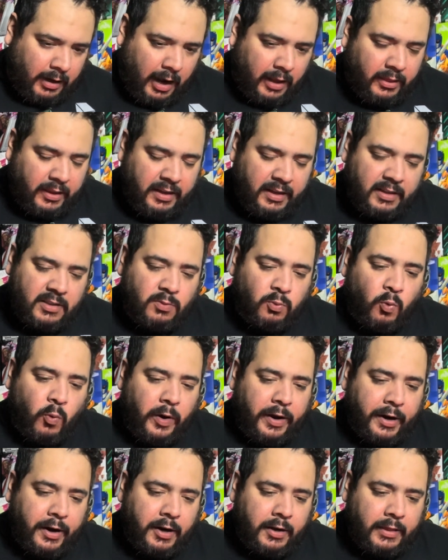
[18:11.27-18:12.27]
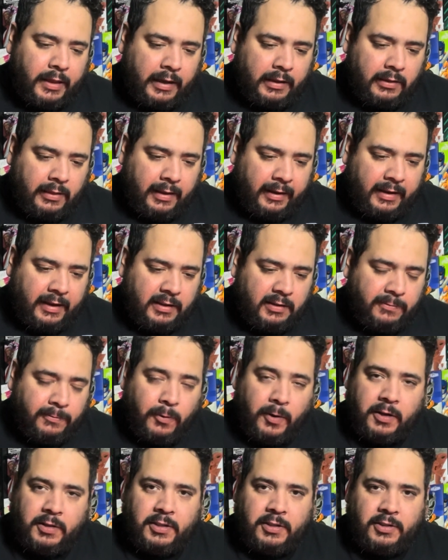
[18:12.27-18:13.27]
I think it's weird that like his
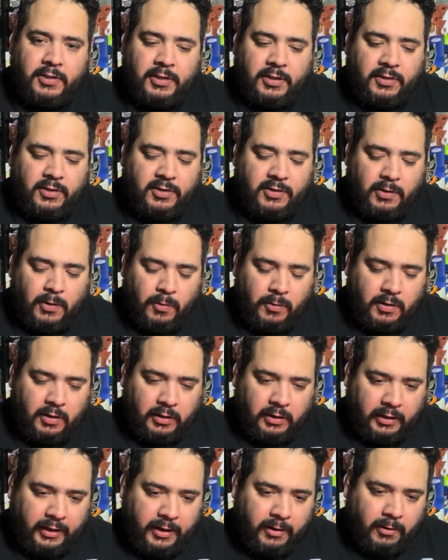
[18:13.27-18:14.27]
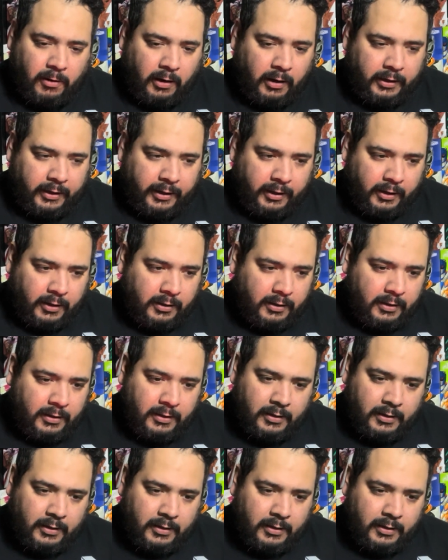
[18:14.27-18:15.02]
voice is just so clear on here.